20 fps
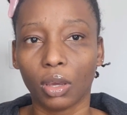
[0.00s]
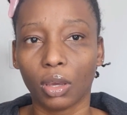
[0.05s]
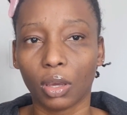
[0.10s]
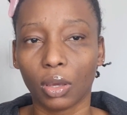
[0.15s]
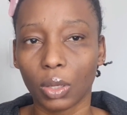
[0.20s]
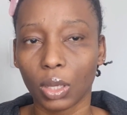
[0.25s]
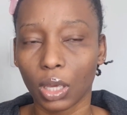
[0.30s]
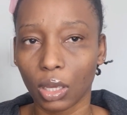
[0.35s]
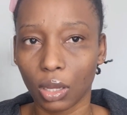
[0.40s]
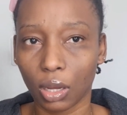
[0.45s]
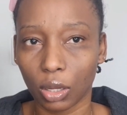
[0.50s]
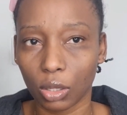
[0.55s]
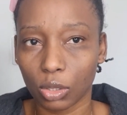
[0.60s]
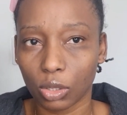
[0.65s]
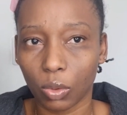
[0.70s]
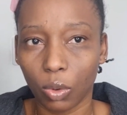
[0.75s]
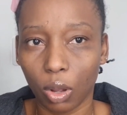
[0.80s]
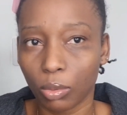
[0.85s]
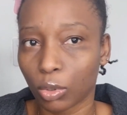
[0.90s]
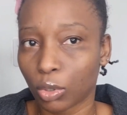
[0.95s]
Okay guys,
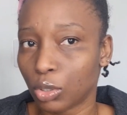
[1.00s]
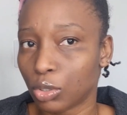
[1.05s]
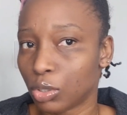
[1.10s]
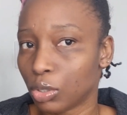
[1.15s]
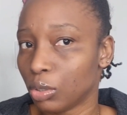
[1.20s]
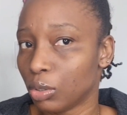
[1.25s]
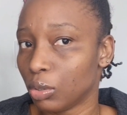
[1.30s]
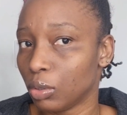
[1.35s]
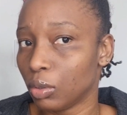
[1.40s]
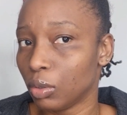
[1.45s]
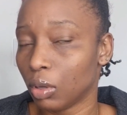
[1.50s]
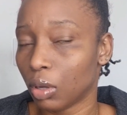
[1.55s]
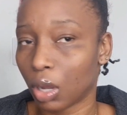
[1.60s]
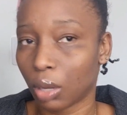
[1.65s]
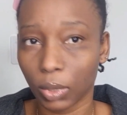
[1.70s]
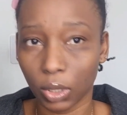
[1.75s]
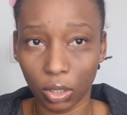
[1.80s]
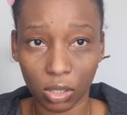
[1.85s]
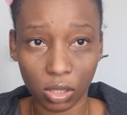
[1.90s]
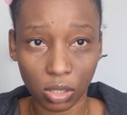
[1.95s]
so what I'm going to do, I'm
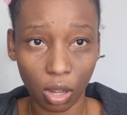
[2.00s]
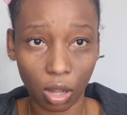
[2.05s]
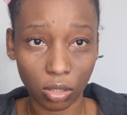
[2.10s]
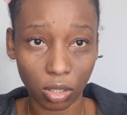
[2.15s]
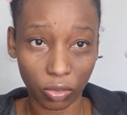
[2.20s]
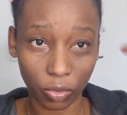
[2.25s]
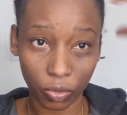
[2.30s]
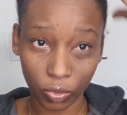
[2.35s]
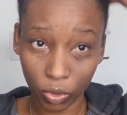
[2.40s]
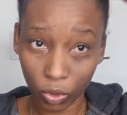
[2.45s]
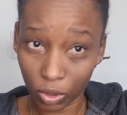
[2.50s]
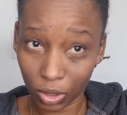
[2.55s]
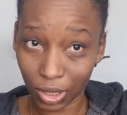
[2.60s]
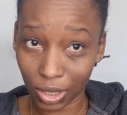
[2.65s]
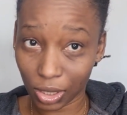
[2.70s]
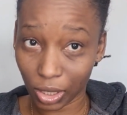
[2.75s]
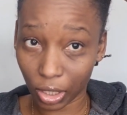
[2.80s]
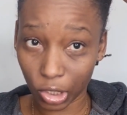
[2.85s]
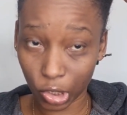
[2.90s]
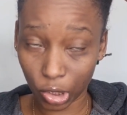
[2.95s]
going to start off with doing this
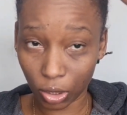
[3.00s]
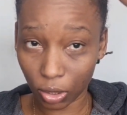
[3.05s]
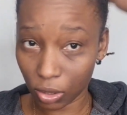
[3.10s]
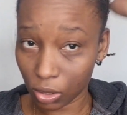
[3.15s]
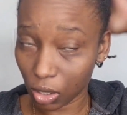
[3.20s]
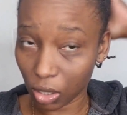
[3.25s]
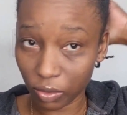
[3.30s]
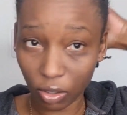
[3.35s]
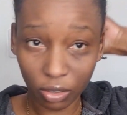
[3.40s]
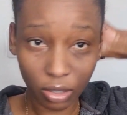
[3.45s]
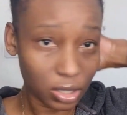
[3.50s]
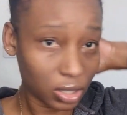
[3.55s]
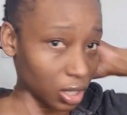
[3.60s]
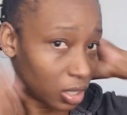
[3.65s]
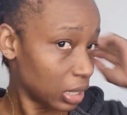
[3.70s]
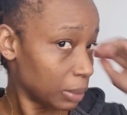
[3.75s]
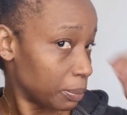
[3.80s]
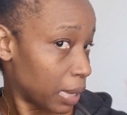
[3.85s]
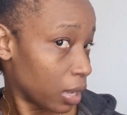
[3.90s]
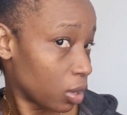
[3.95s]
section. So I've already done
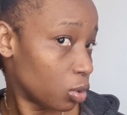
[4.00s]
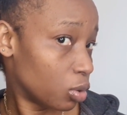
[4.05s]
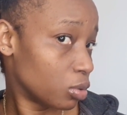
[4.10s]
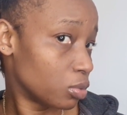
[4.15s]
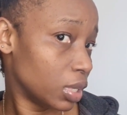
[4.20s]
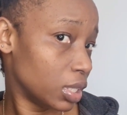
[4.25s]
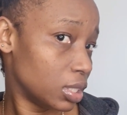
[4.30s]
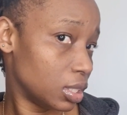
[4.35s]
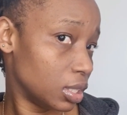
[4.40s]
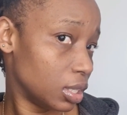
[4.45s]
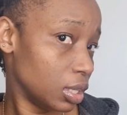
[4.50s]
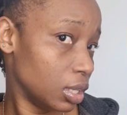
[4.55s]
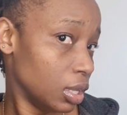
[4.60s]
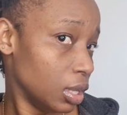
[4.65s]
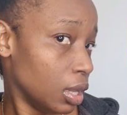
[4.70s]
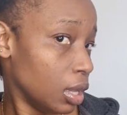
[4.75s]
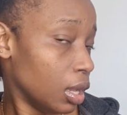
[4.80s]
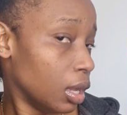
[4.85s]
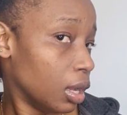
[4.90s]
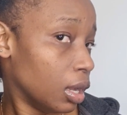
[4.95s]
the back already.
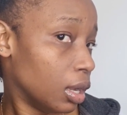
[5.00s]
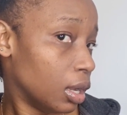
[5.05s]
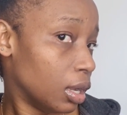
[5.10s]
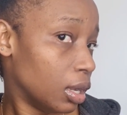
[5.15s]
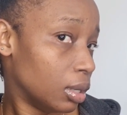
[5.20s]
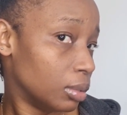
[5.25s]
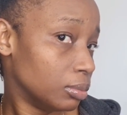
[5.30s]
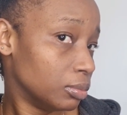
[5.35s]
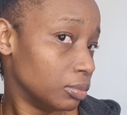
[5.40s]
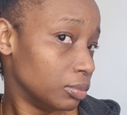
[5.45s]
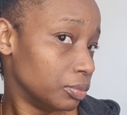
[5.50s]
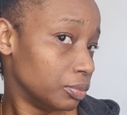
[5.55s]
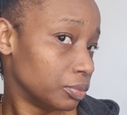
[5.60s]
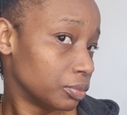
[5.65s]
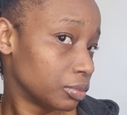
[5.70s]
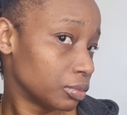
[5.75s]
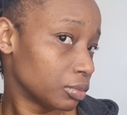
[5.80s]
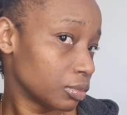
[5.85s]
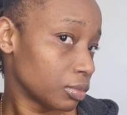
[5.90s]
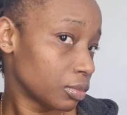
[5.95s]

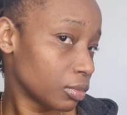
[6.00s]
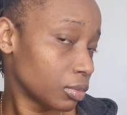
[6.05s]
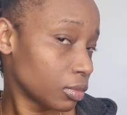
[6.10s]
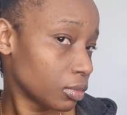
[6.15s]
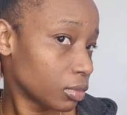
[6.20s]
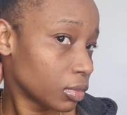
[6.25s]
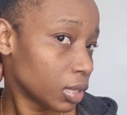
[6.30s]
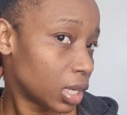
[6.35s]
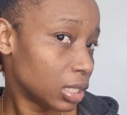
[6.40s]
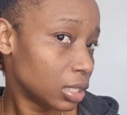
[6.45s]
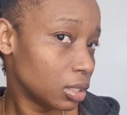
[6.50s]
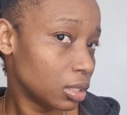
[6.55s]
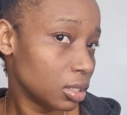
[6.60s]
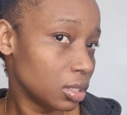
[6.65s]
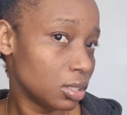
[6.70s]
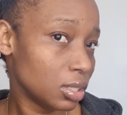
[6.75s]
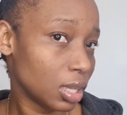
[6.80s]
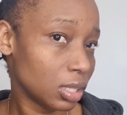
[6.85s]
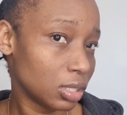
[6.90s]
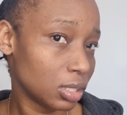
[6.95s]
I did
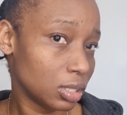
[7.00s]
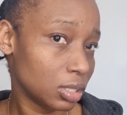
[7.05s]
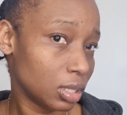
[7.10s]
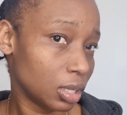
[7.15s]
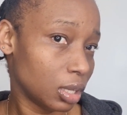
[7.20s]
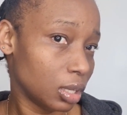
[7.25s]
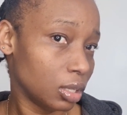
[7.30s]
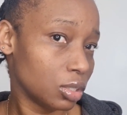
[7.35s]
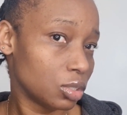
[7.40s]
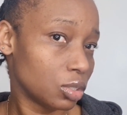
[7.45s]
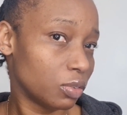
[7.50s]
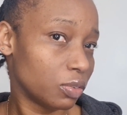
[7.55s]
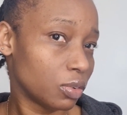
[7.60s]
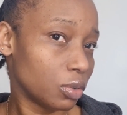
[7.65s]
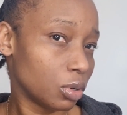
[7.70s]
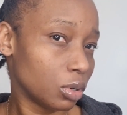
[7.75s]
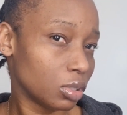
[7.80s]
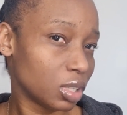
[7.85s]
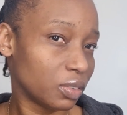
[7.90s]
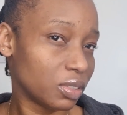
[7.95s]
these yesterday, so of
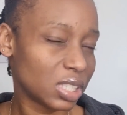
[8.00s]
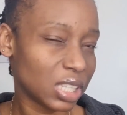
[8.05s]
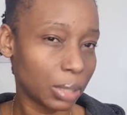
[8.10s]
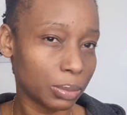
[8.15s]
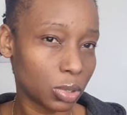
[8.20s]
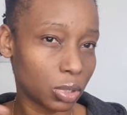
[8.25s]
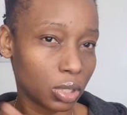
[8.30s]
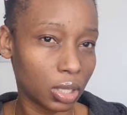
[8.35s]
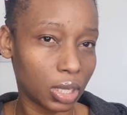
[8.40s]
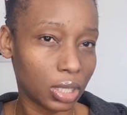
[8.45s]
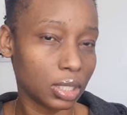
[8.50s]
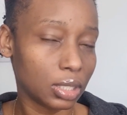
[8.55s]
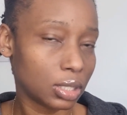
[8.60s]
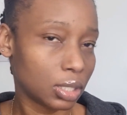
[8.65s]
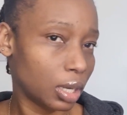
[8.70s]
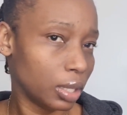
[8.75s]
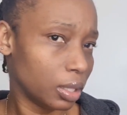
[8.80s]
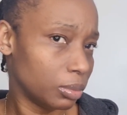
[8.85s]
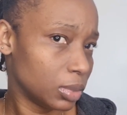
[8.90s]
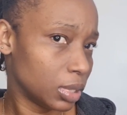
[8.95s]
course I've slept on it. I did
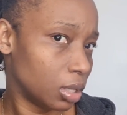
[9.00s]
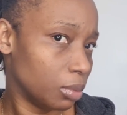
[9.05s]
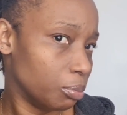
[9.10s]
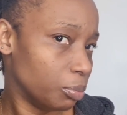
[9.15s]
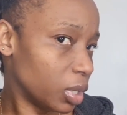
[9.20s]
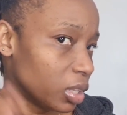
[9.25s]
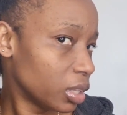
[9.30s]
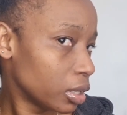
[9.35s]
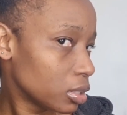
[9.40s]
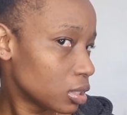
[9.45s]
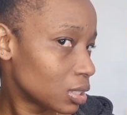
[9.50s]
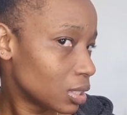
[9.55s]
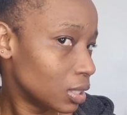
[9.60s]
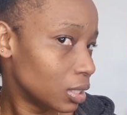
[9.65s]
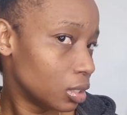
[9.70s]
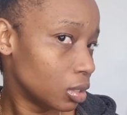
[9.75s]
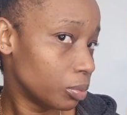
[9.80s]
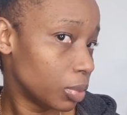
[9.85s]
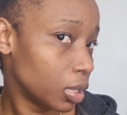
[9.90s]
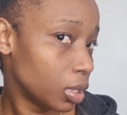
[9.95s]
tie them down, but they're still a
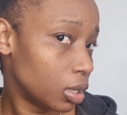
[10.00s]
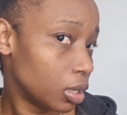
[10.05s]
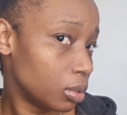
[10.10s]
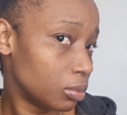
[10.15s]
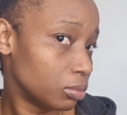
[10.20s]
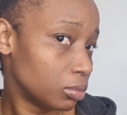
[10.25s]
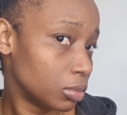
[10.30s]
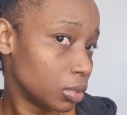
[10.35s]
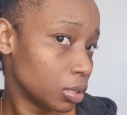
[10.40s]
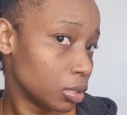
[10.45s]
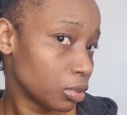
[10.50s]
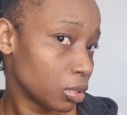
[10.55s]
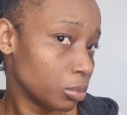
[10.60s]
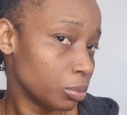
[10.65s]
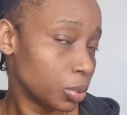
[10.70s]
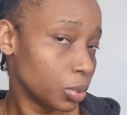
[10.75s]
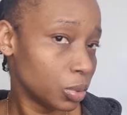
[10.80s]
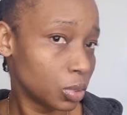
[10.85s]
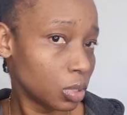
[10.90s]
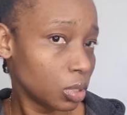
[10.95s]
little bit
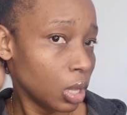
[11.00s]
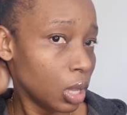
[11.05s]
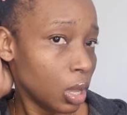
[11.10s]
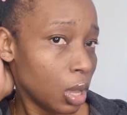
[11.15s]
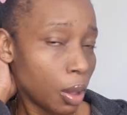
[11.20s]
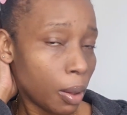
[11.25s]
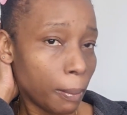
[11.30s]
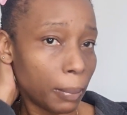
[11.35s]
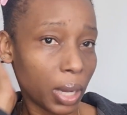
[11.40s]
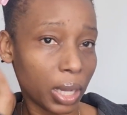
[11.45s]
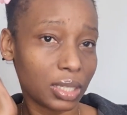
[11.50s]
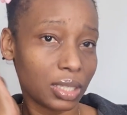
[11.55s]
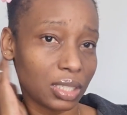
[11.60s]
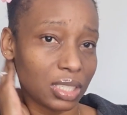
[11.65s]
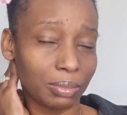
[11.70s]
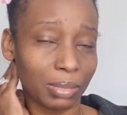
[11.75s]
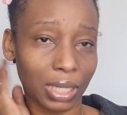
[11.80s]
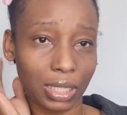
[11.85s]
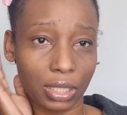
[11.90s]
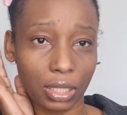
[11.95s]
crimpled, but it
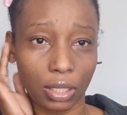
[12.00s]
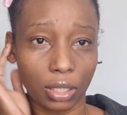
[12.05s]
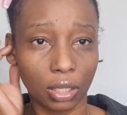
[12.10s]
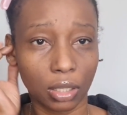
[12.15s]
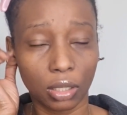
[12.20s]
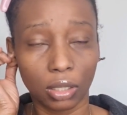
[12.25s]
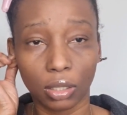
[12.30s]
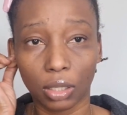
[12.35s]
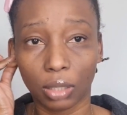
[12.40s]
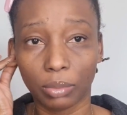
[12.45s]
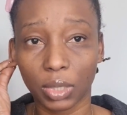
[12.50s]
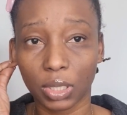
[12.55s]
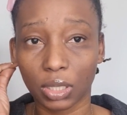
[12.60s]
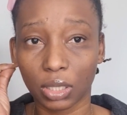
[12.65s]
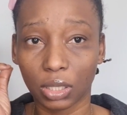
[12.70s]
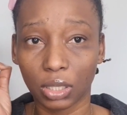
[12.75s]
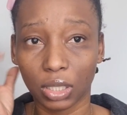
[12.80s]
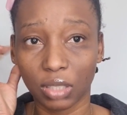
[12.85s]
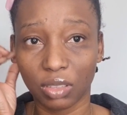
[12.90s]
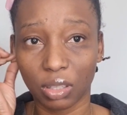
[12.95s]
doesn't matter. I'm just
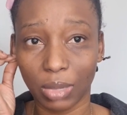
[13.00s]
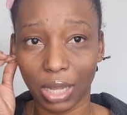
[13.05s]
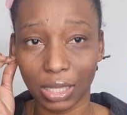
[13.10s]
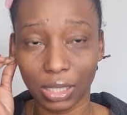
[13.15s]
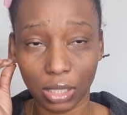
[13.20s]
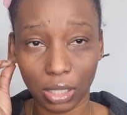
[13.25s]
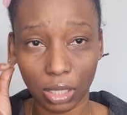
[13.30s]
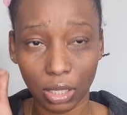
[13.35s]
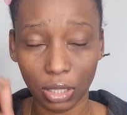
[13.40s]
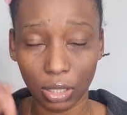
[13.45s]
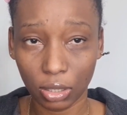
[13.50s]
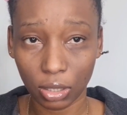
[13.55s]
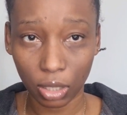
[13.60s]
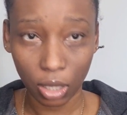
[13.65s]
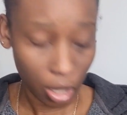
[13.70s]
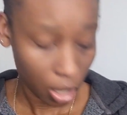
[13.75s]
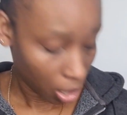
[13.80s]
going to leave them as it is.